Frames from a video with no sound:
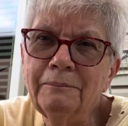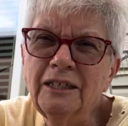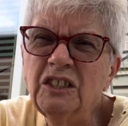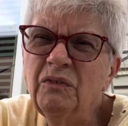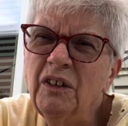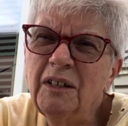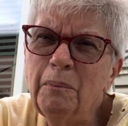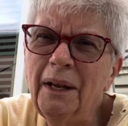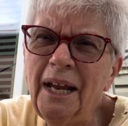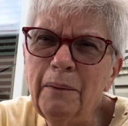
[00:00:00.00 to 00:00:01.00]
I just built
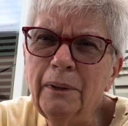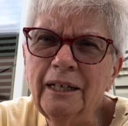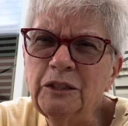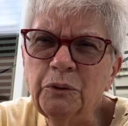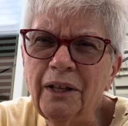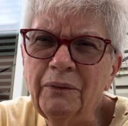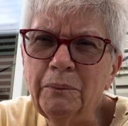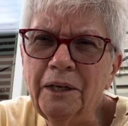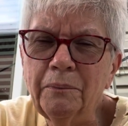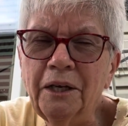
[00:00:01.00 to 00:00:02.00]
up on happiness with
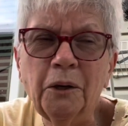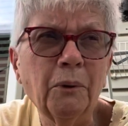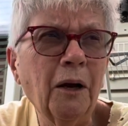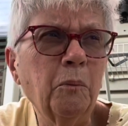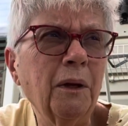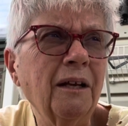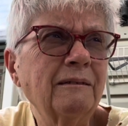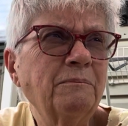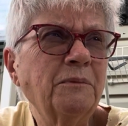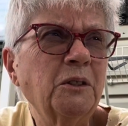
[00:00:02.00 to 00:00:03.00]
everybody being around me.
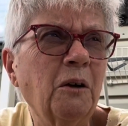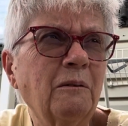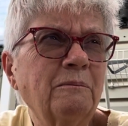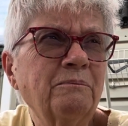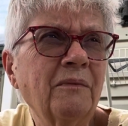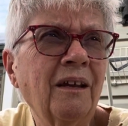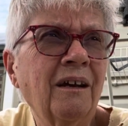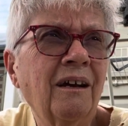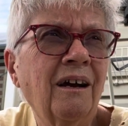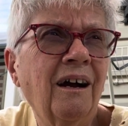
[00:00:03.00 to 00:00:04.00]
So
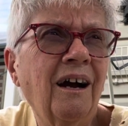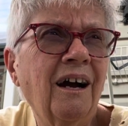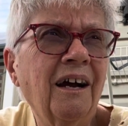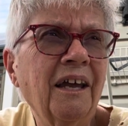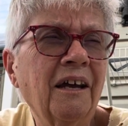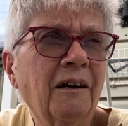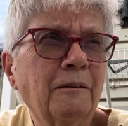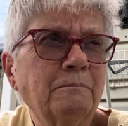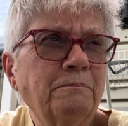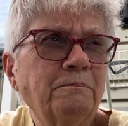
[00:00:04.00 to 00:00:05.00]
I, um,